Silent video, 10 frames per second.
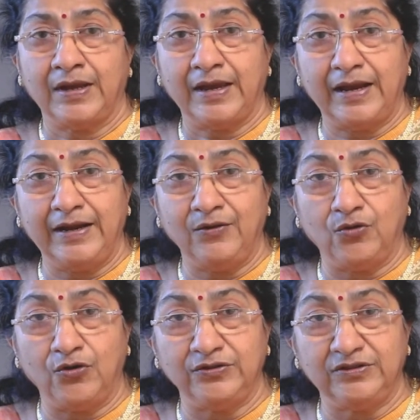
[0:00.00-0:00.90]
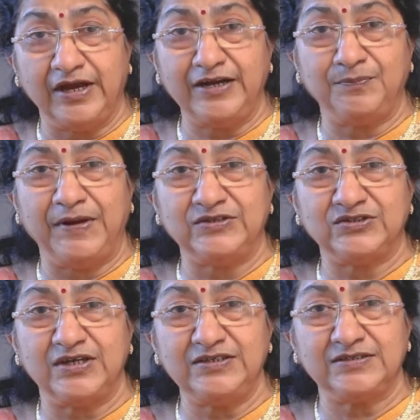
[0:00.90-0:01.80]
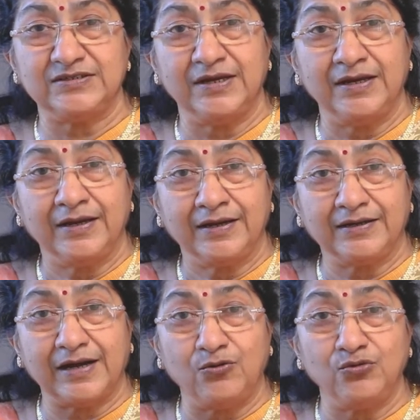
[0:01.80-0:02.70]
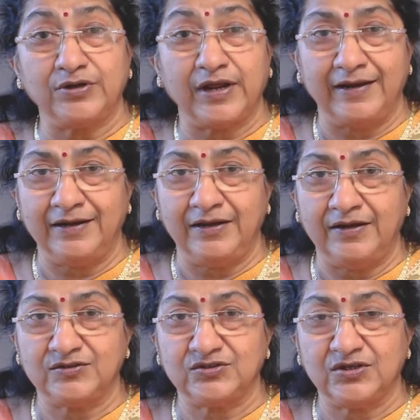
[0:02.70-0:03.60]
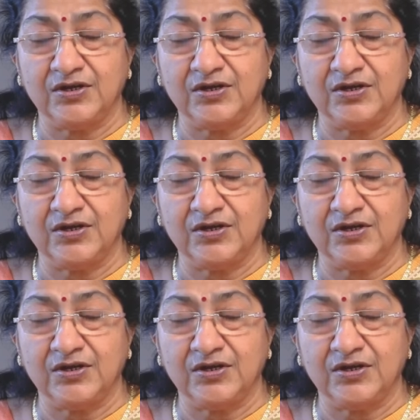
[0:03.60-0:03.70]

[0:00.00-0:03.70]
and on that basis count 10 years.